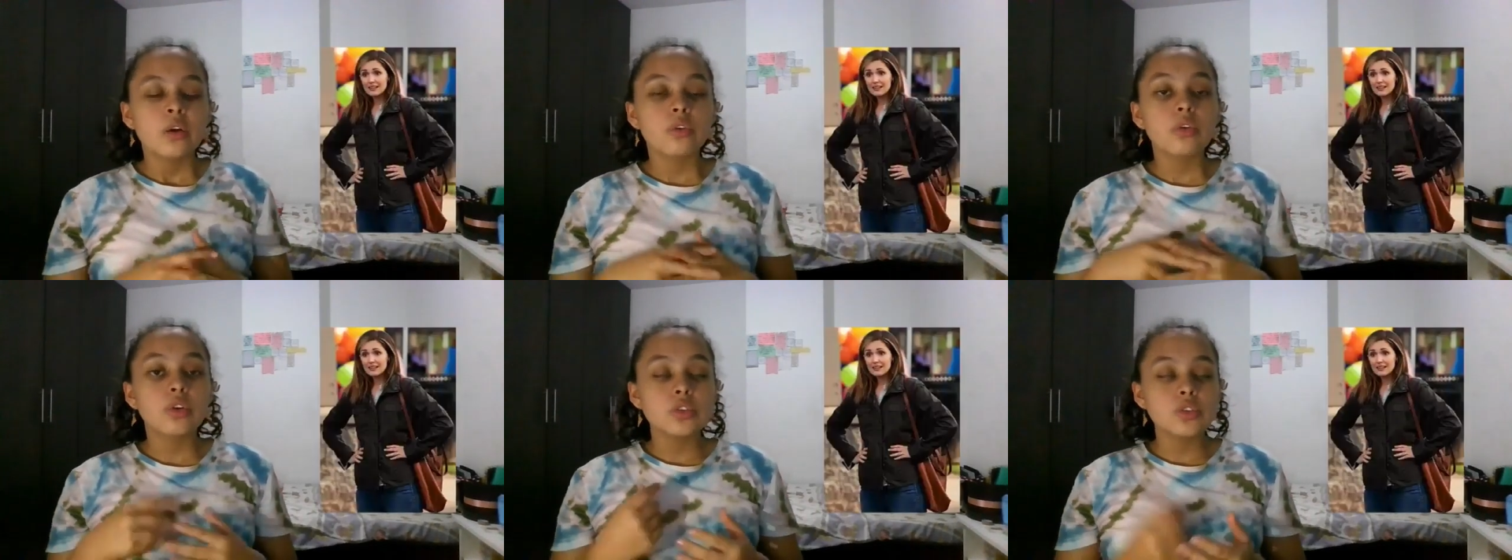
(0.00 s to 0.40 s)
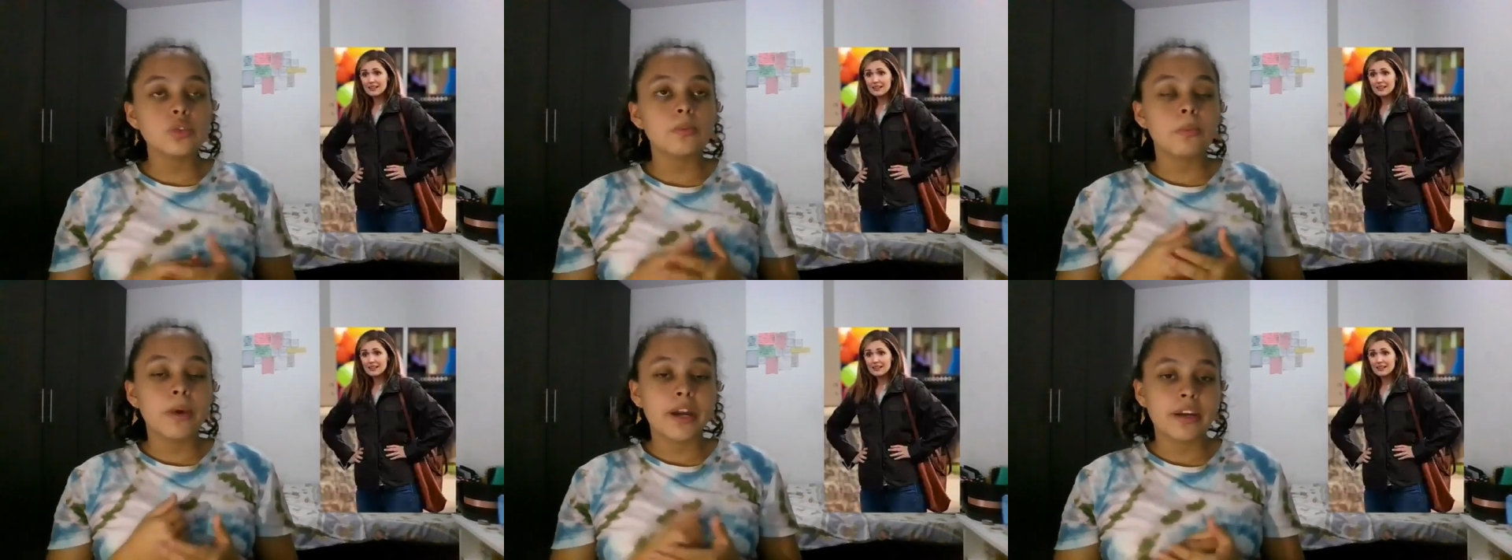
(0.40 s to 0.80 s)

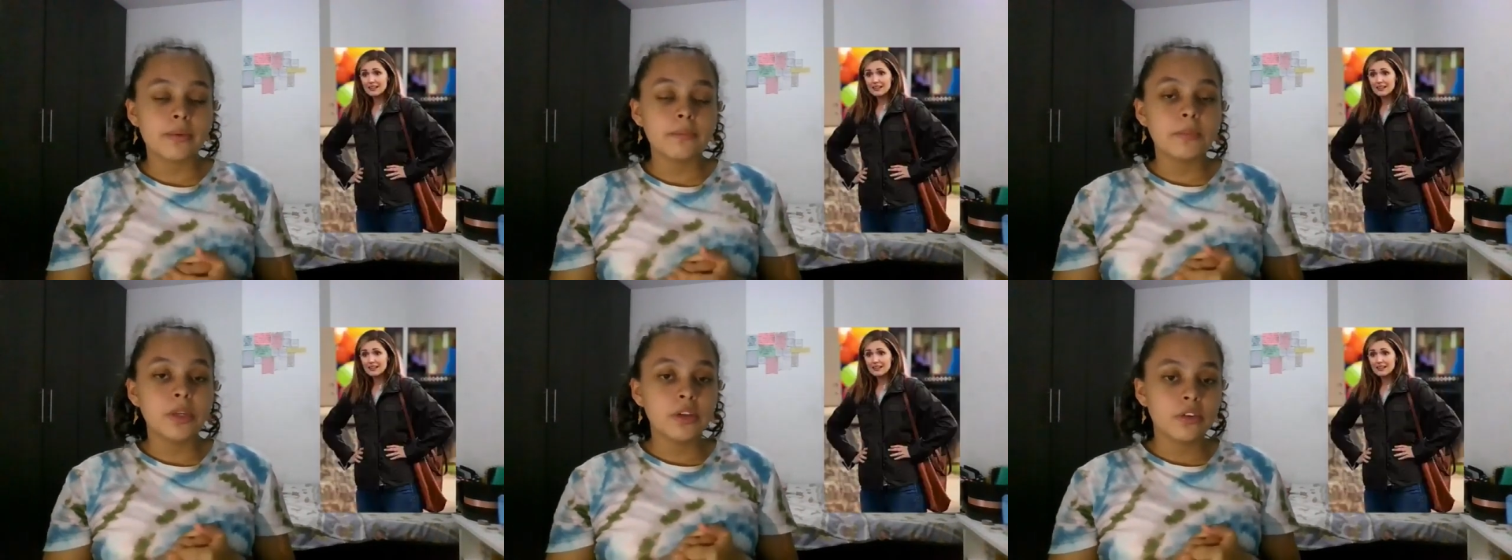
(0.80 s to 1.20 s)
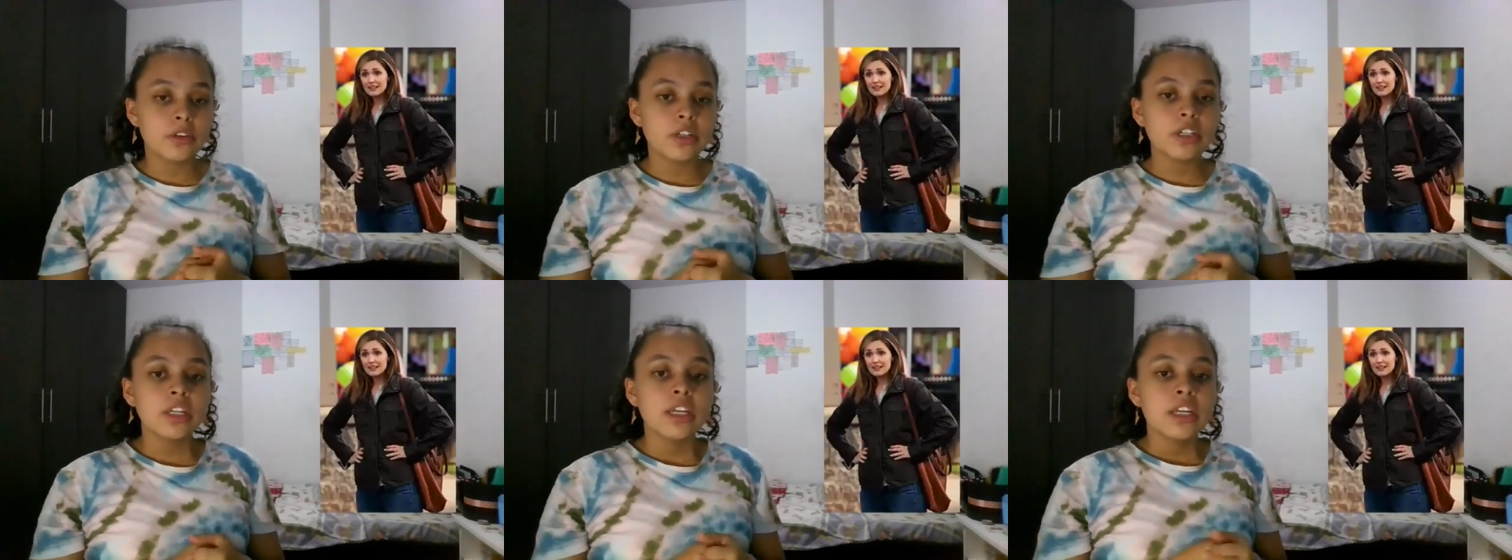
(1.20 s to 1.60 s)
Rose
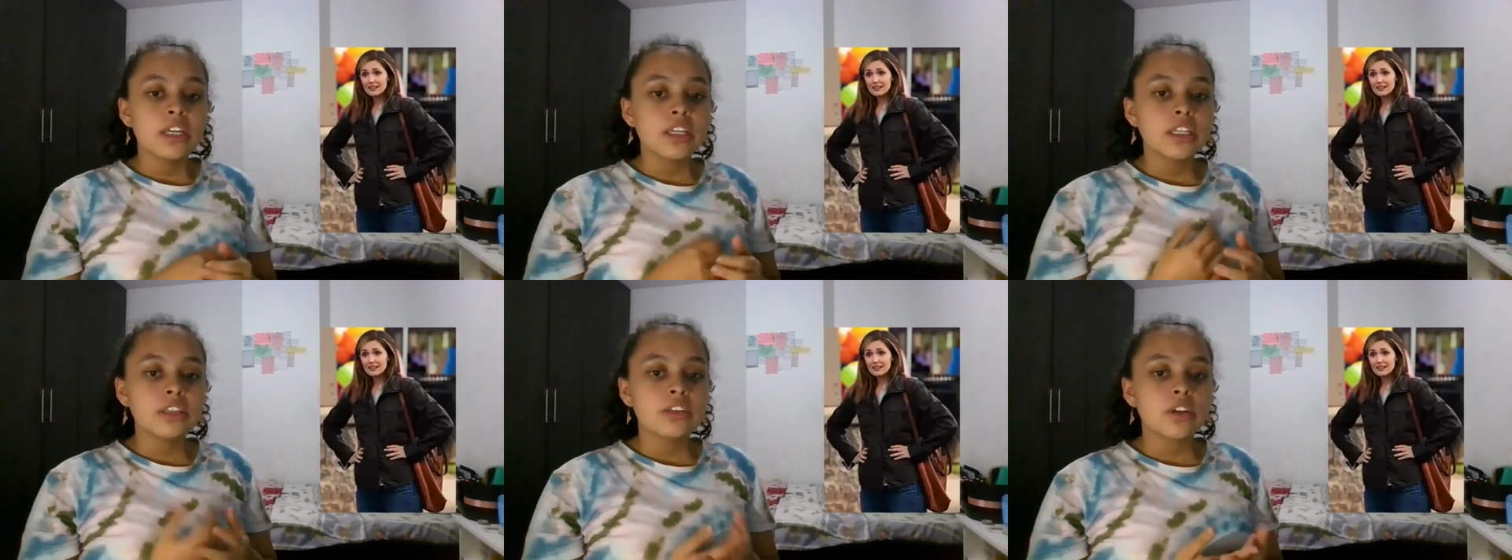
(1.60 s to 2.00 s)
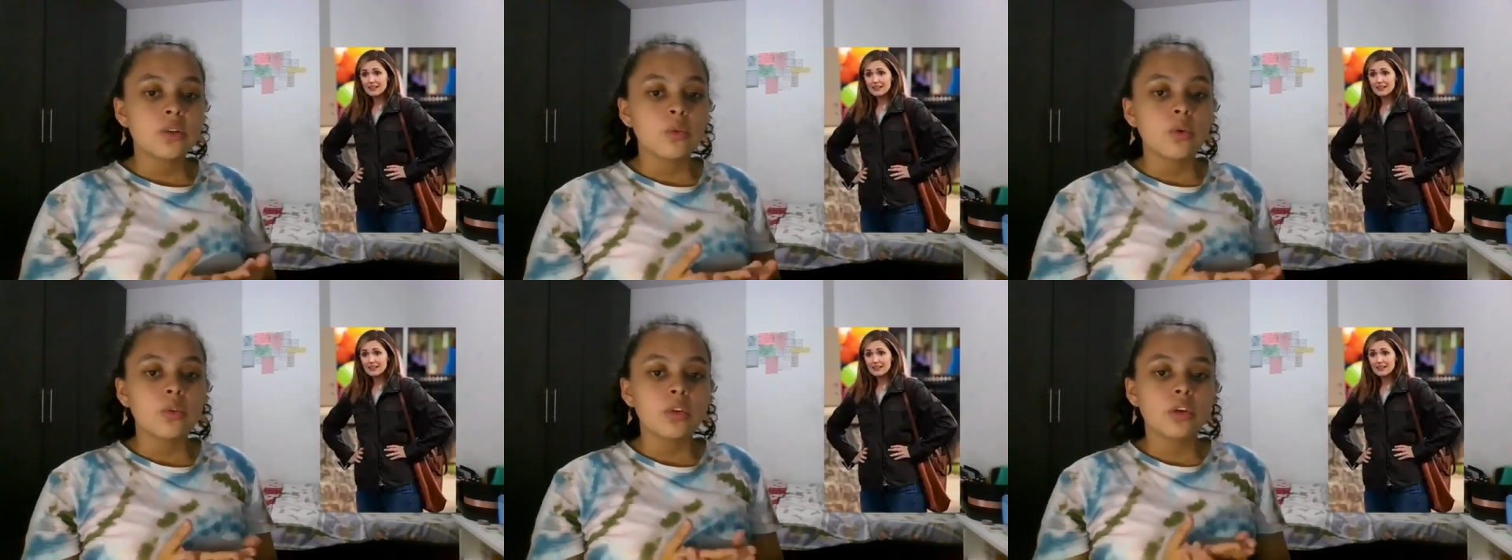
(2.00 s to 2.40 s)
Byrne in
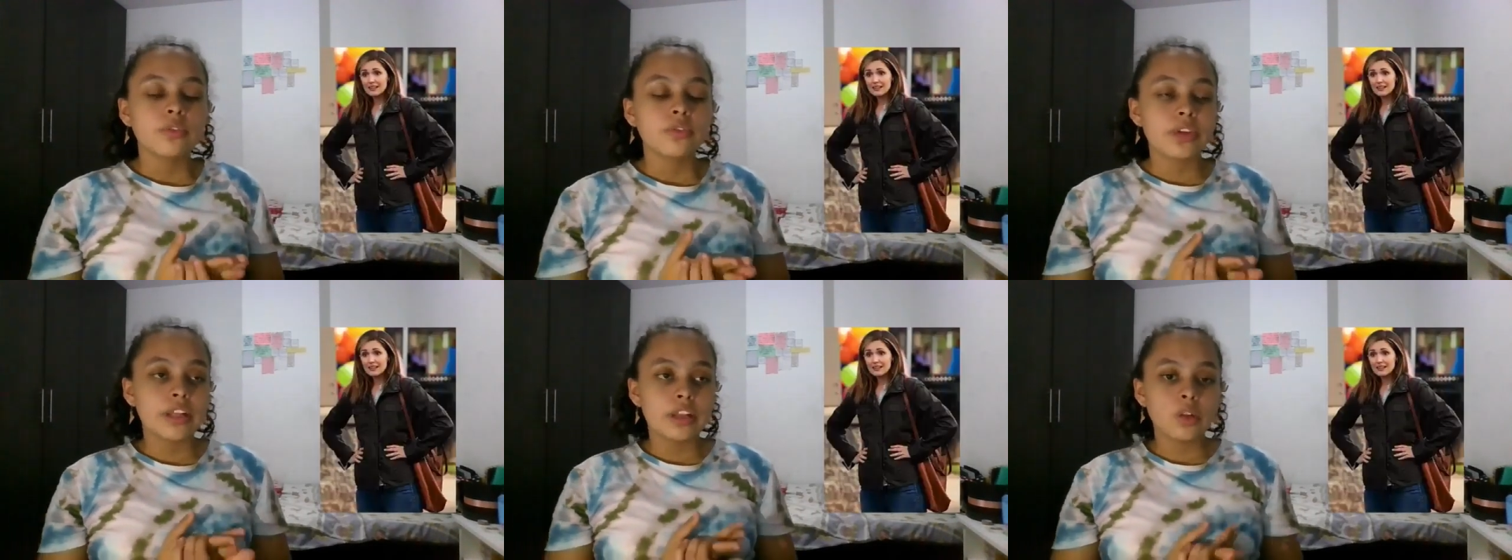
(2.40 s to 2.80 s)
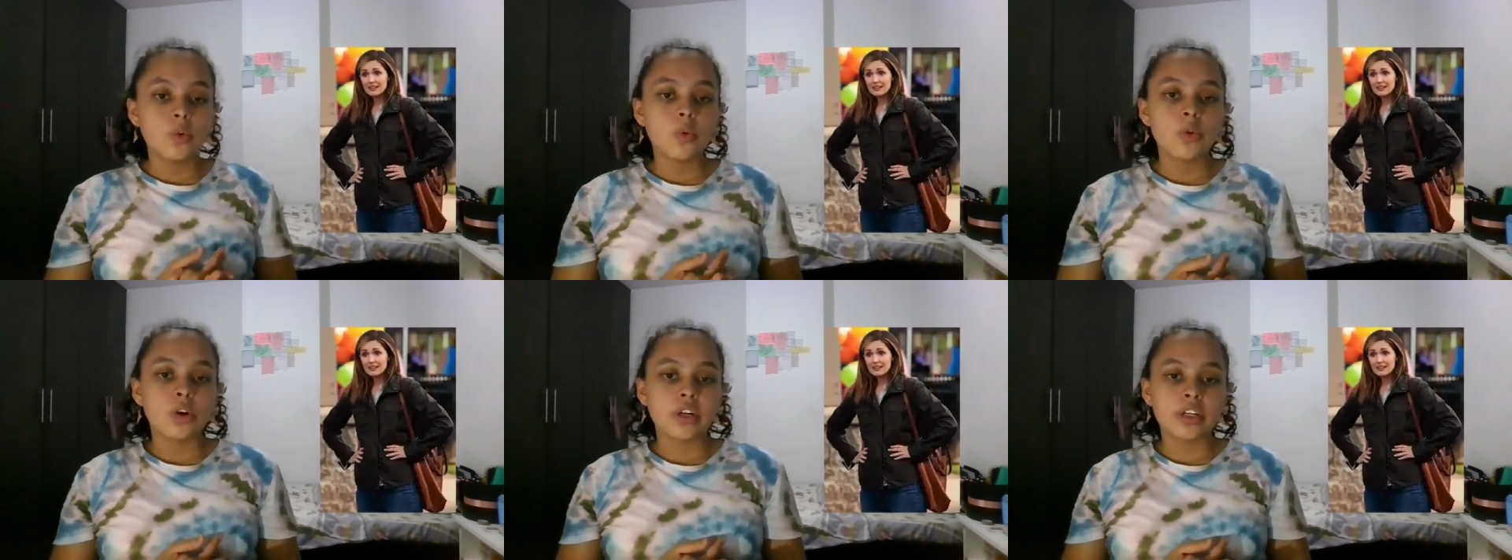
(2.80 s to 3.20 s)
the role of Elle
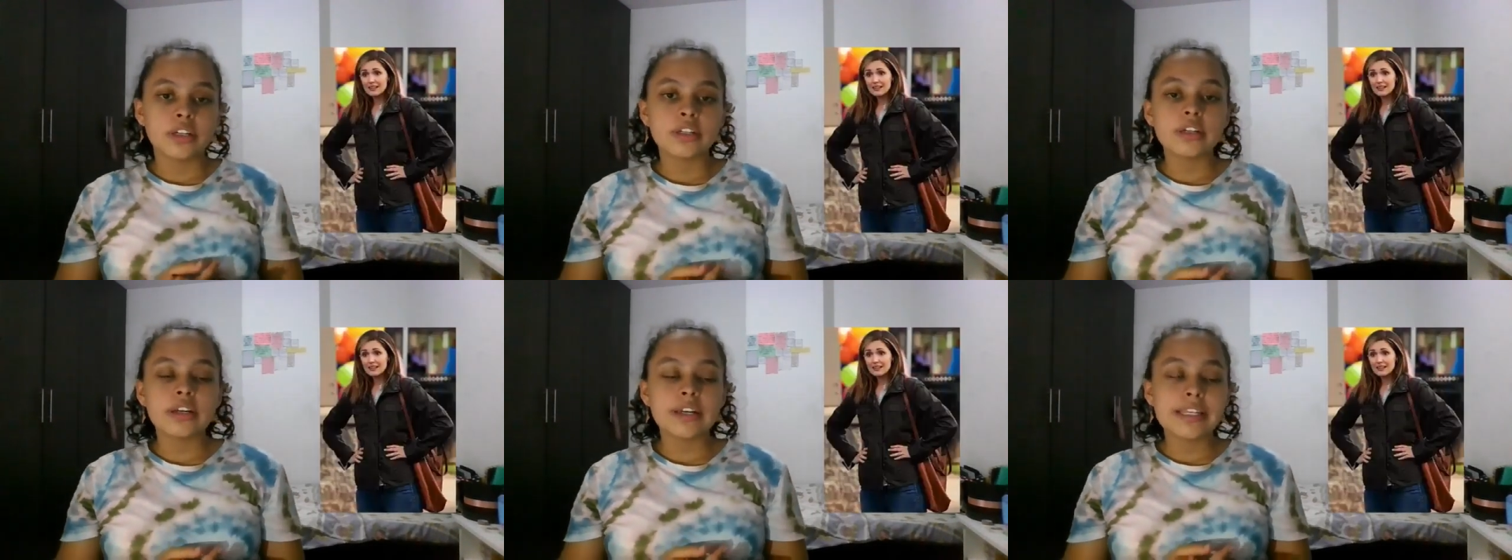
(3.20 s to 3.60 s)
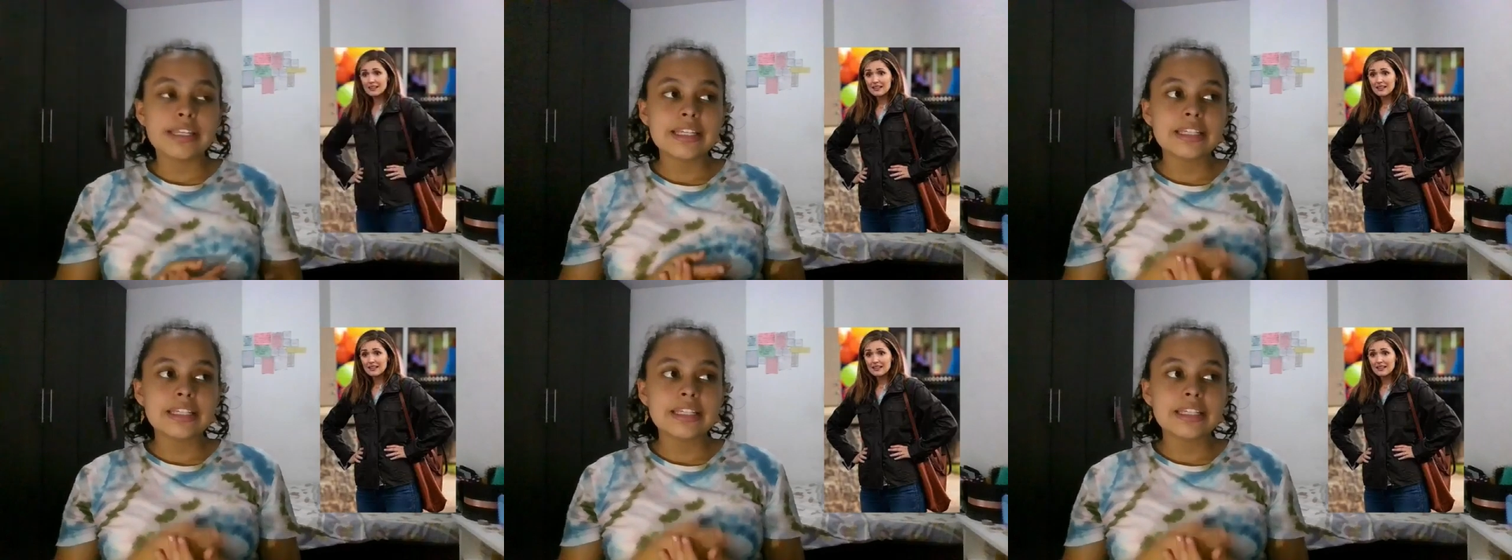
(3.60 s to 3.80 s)
Warner,